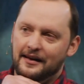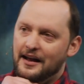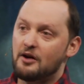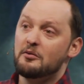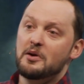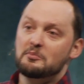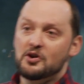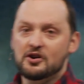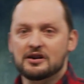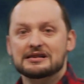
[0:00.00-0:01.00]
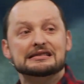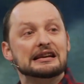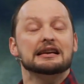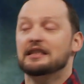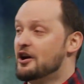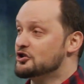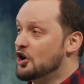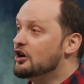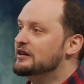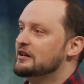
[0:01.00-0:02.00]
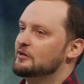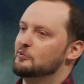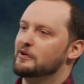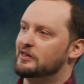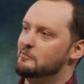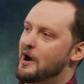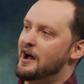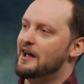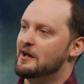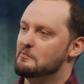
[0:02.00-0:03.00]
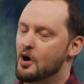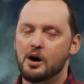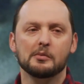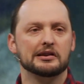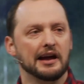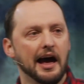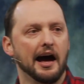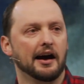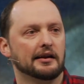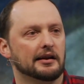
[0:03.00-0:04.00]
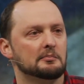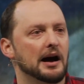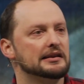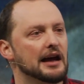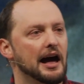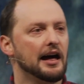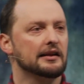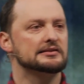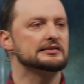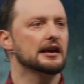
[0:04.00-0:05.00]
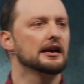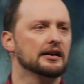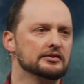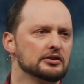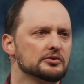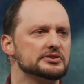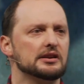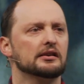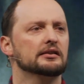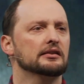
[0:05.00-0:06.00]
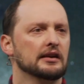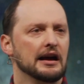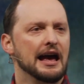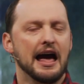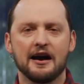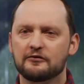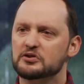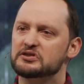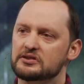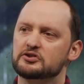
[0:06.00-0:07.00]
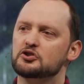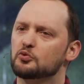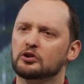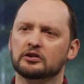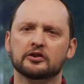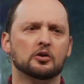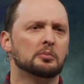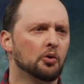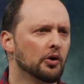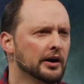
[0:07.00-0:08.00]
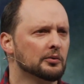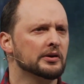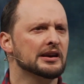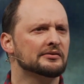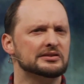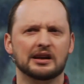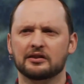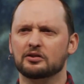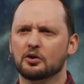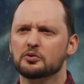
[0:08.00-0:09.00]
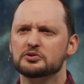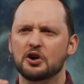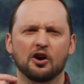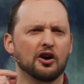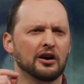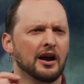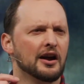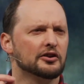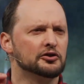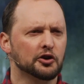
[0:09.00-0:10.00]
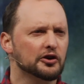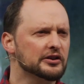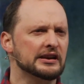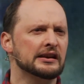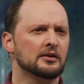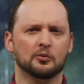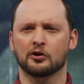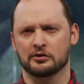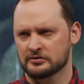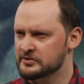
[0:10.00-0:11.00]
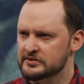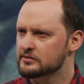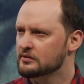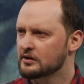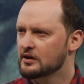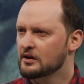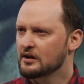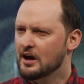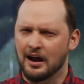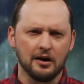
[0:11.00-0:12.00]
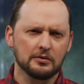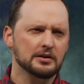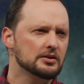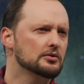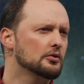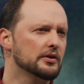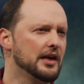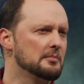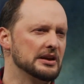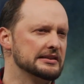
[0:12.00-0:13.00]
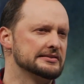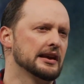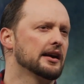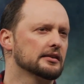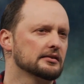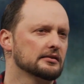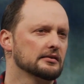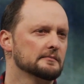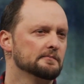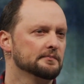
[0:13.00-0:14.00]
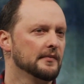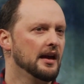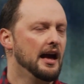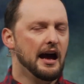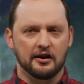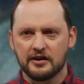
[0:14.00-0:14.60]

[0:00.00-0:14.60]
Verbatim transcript: and I remember sitting there talking with my mom and dad, and my dad said, You know, son, ever since you were a little boy, we have said that those are dirty words. And I don't think you know what that means yet. And I'll